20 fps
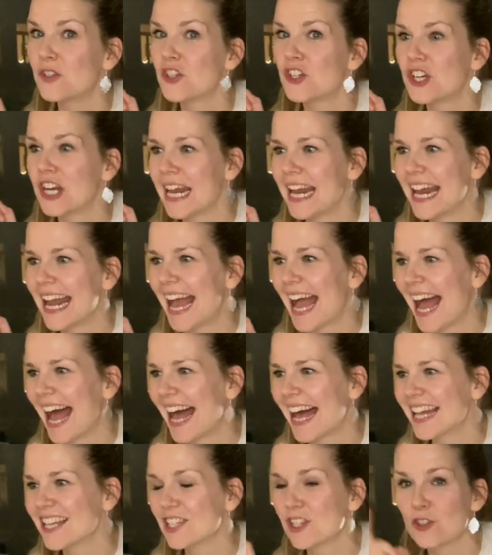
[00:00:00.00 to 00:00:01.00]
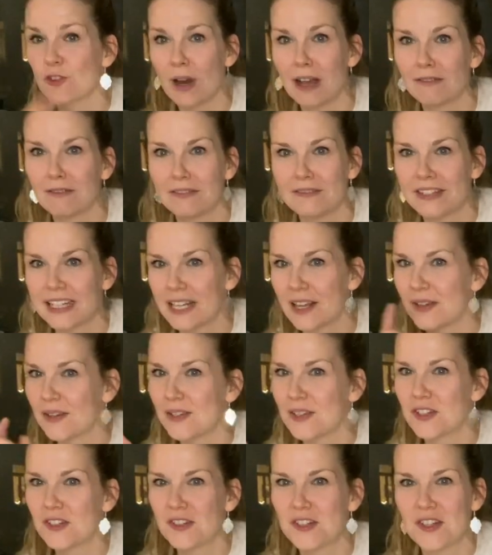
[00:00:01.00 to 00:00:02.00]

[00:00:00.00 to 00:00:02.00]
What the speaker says: she has travel videos,